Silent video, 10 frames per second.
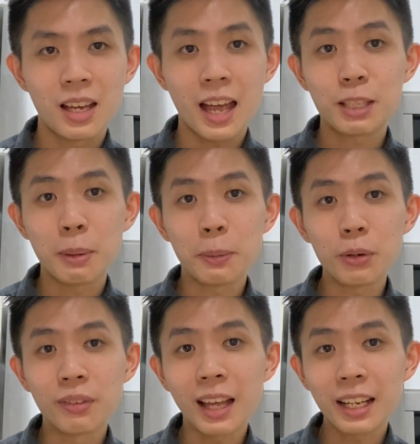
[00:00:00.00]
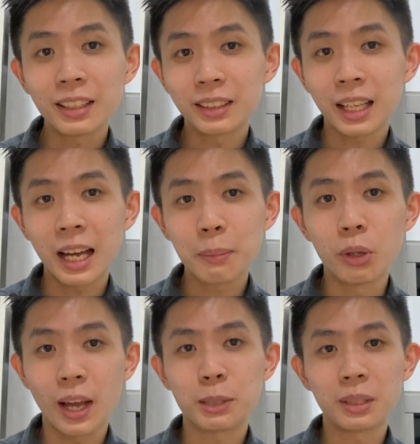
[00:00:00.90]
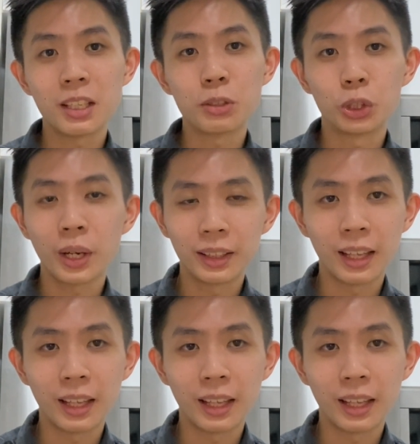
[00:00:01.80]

As people with neither the time nor expertise to trade